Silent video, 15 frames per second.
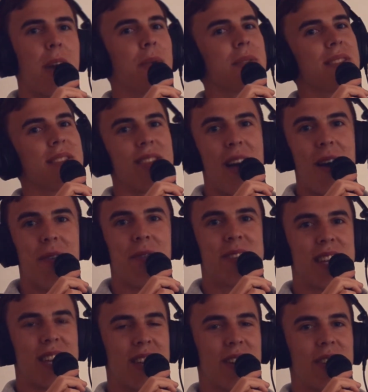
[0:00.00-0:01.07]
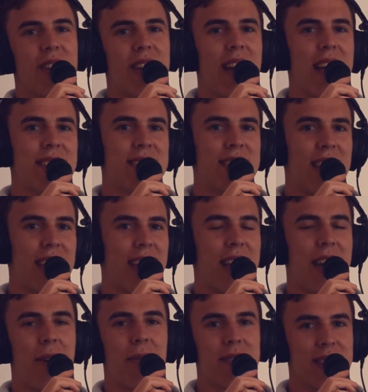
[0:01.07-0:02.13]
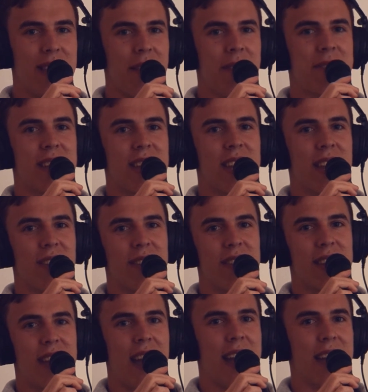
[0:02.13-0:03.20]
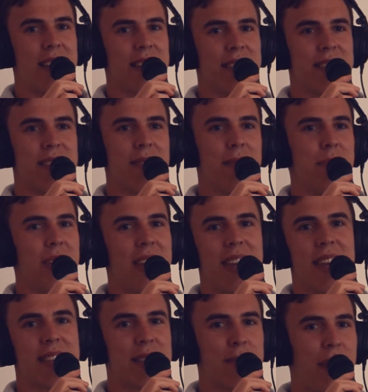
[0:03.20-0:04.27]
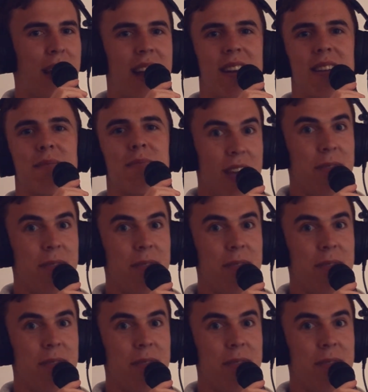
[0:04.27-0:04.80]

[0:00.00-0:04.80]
I would love to hear you guys singing. I would love to hear you guys being inspired.